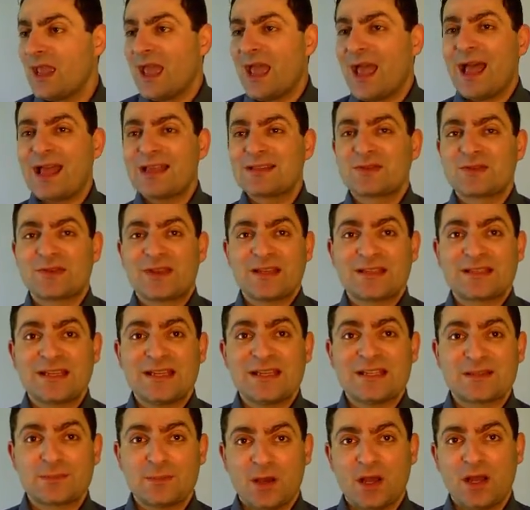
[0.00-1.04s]
As you can see,
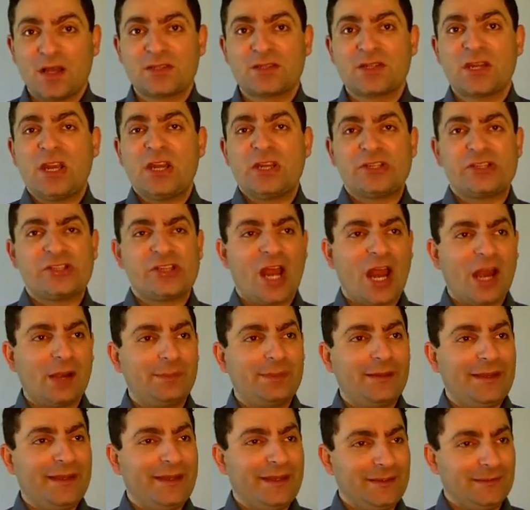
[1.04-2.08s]
it's much
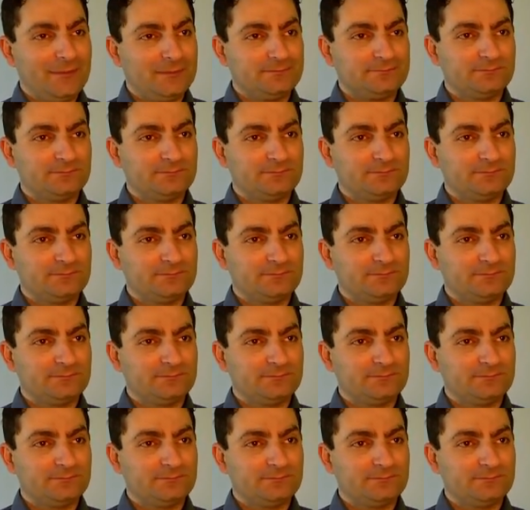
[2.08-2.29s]
sharper.